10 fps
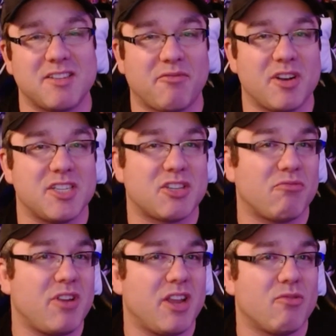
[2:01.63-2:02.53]
at Freddy's
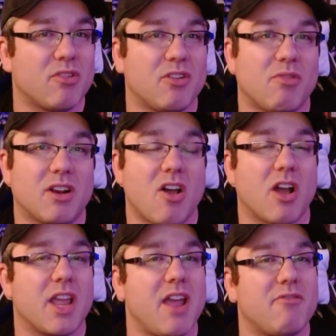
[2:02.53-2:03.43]
three in order to
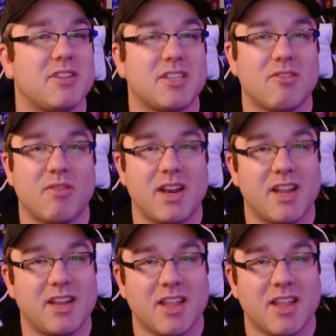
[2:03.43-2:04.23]
unlock every single ending.